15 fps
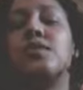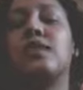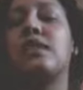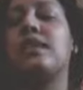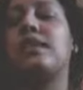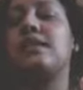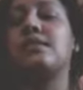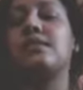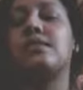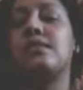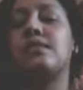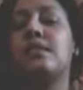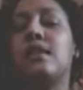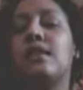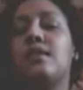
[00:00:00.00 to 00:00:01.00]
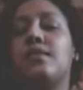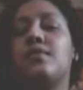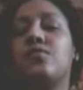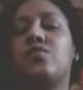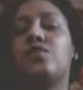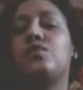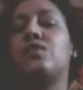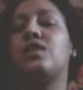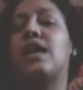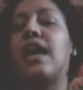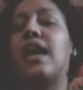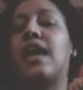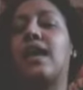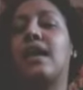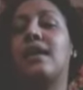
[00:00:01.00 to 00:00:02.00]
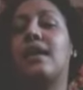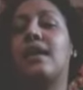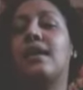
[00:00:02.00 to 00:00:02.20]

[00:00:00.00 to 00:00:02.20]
release for today,